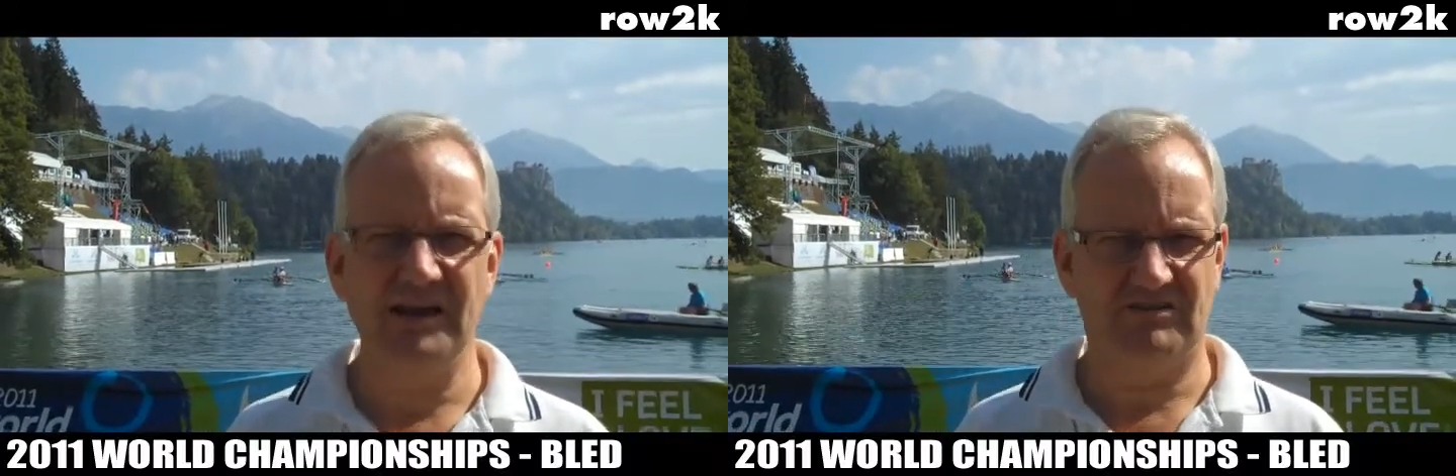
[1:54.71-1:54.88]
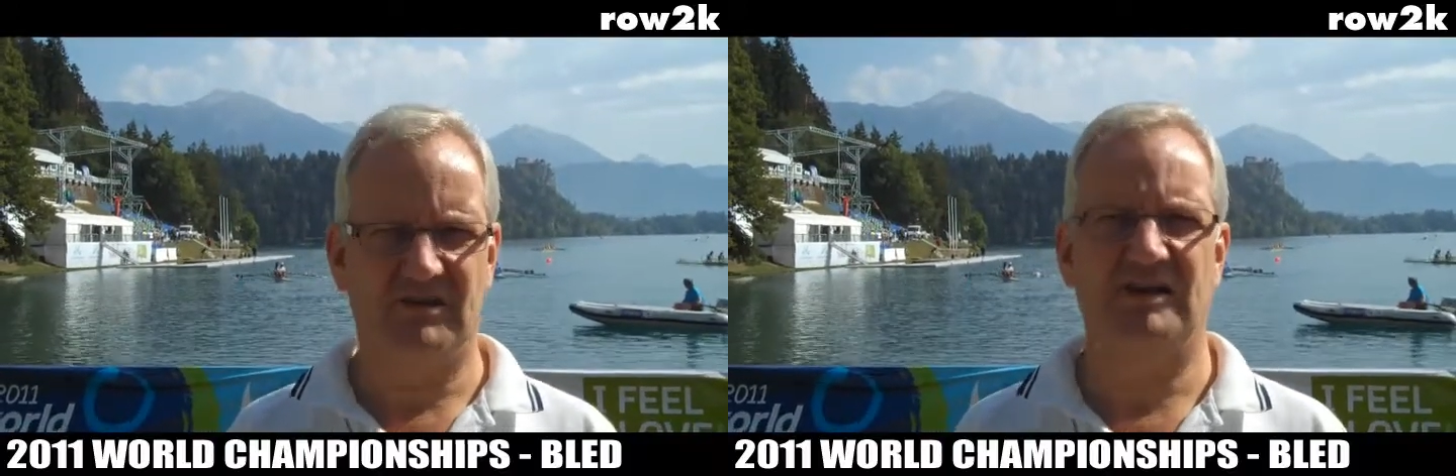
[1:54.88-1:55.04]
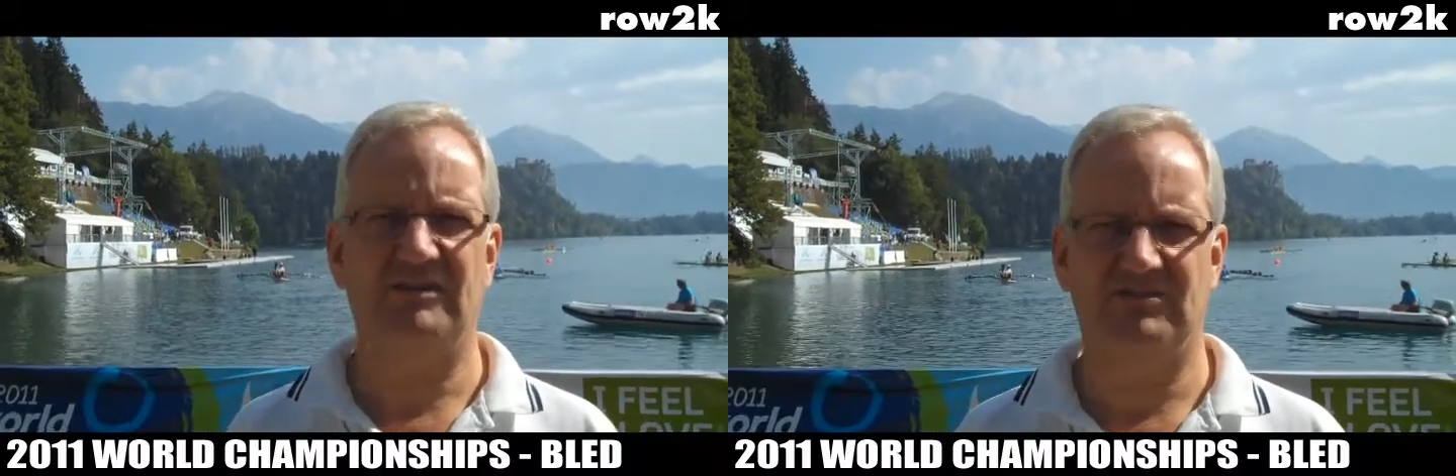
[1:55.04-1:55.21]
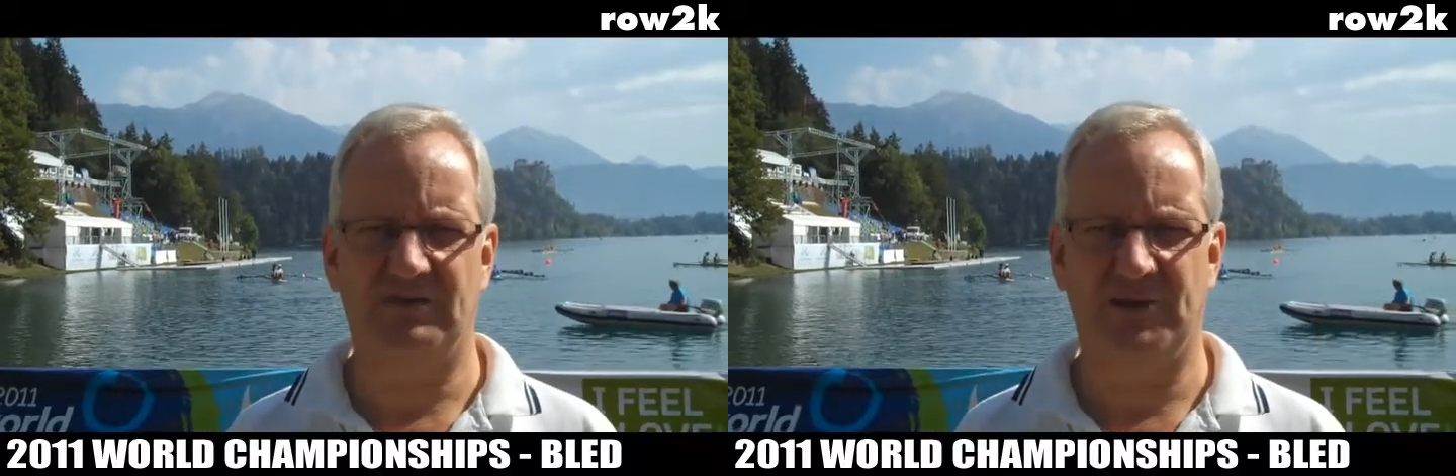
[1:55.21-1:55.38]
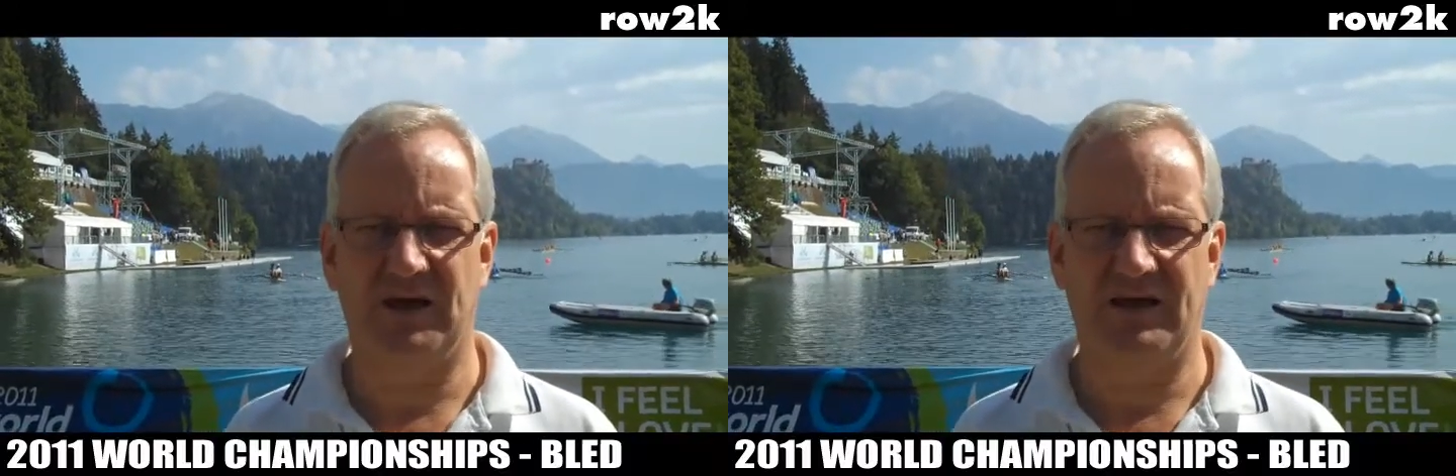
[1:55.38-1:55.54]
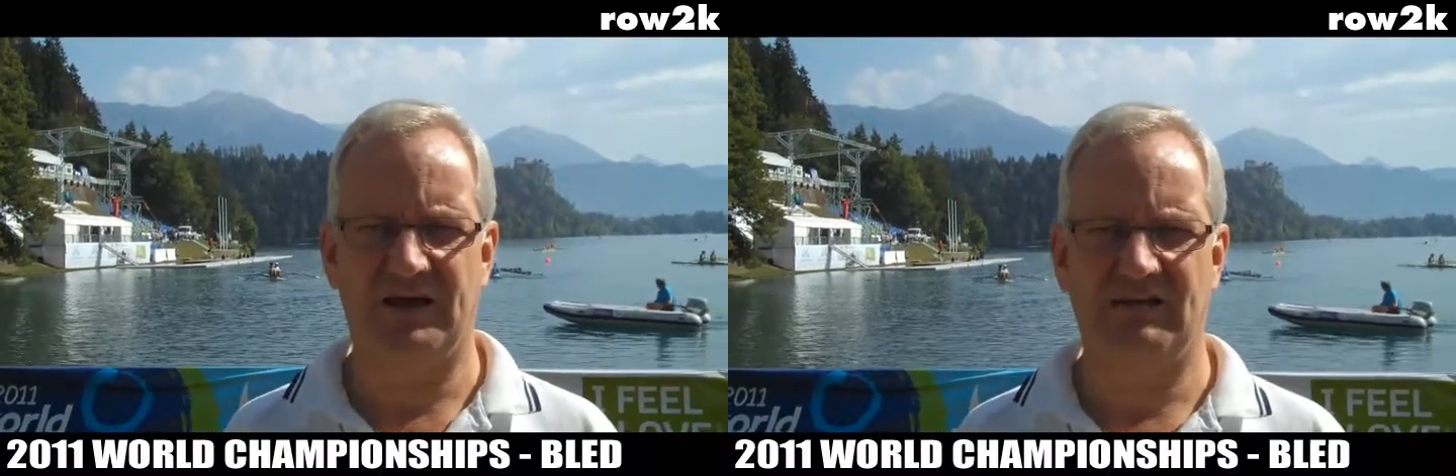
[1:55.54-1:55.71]
easily
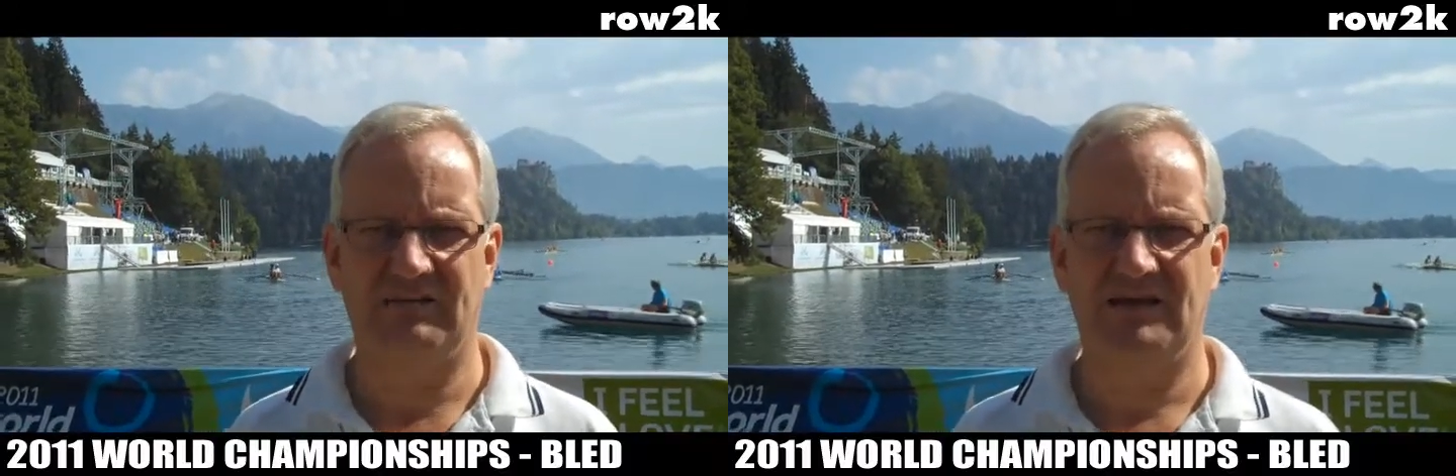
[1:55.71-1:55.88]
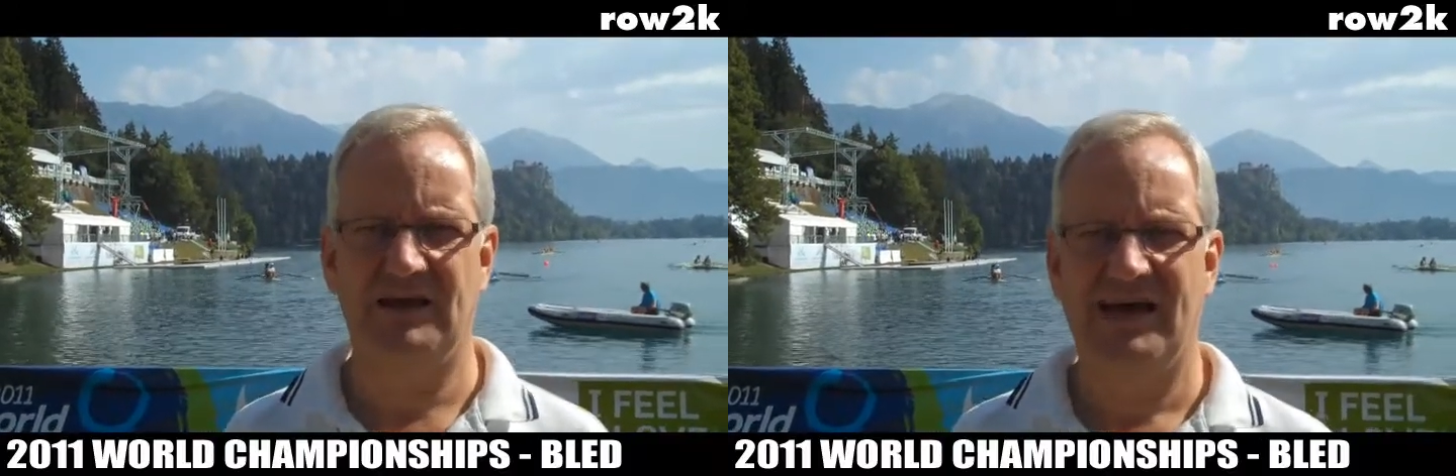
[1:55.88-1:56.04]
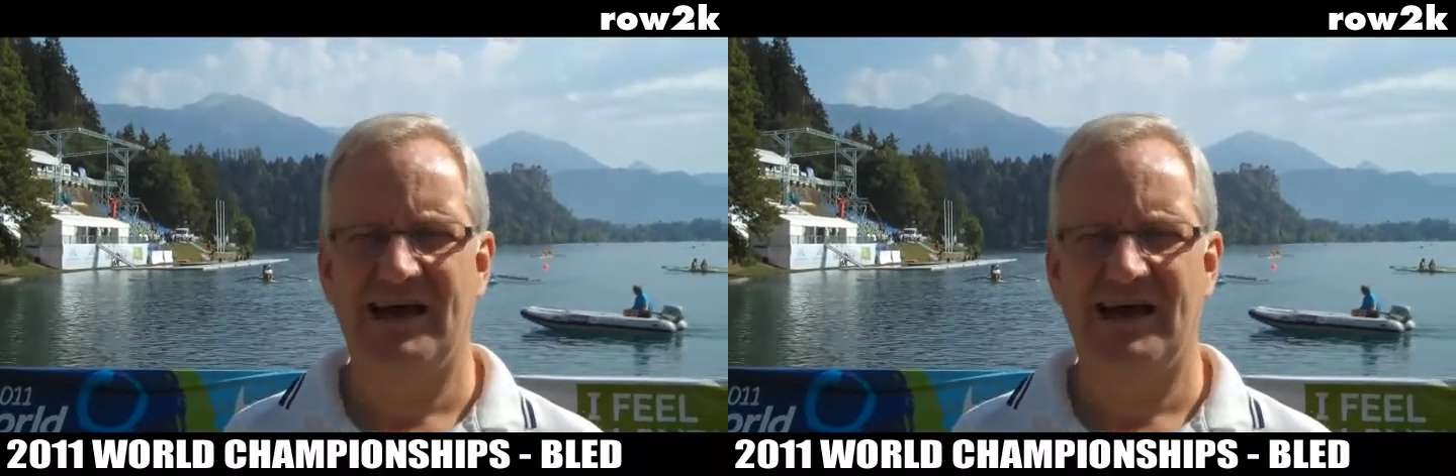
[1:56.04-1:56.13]
assimilate,